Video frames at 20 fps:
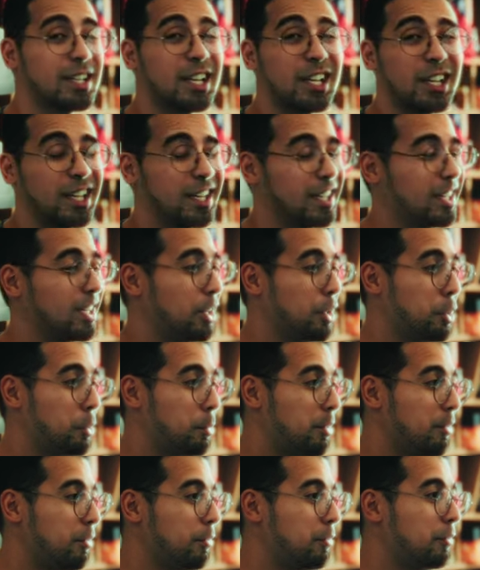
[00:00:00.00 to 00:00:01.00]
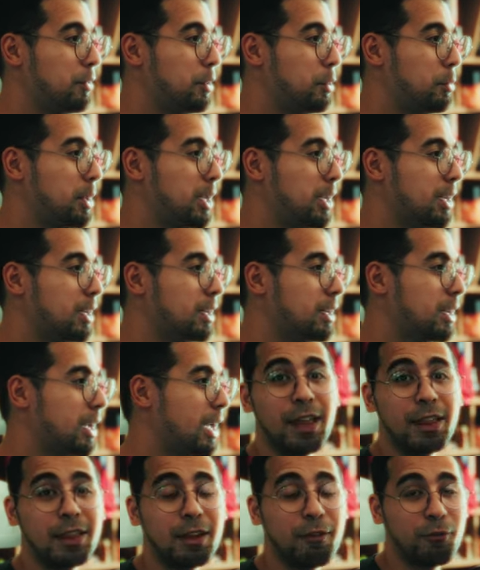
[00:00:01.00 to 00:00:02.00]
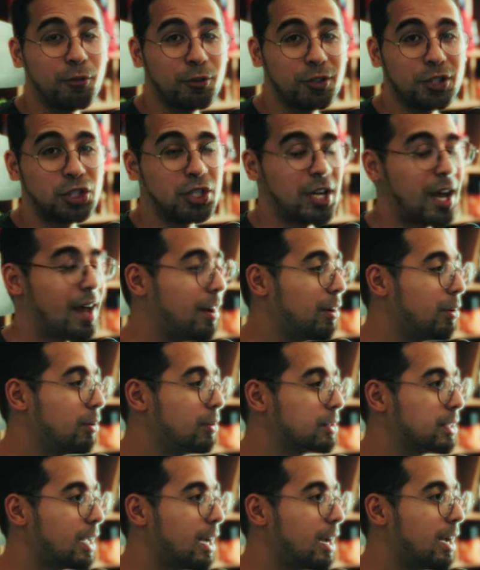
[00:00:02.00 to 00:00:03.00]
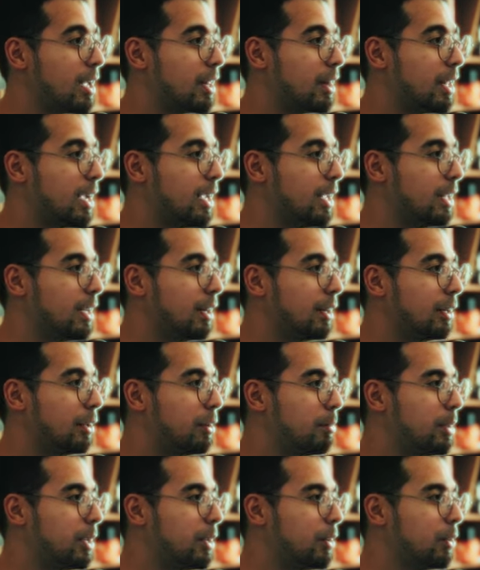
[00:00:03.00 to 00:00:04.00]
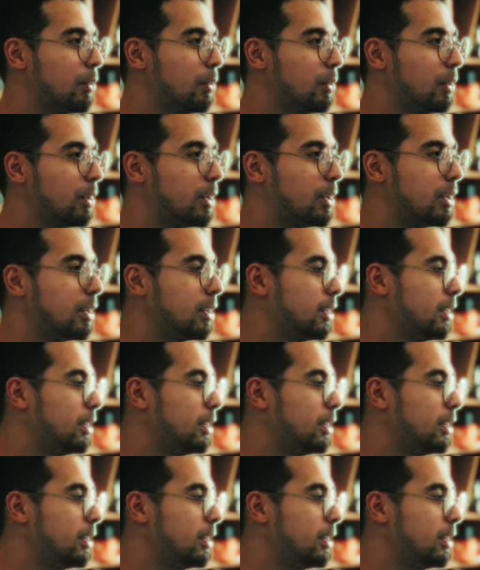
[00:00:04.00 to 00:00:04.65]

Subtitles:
I like it a little bit filmic. And then for the shadows, I like it a little bit cooler.